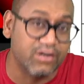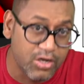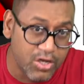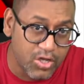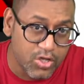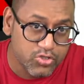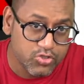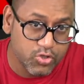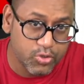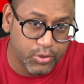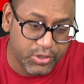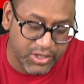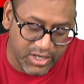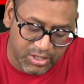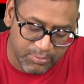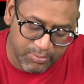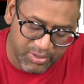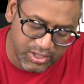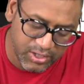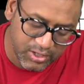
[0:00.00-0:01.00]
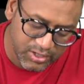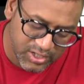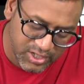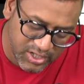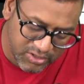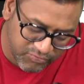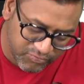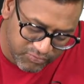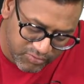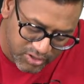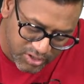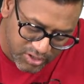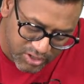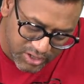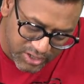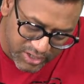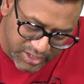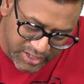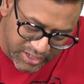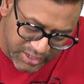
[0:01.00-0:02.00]
So you tell me, if
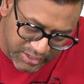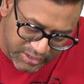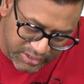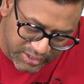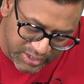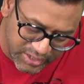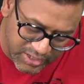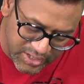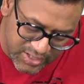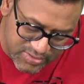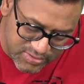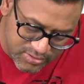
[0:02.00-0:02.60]
80 days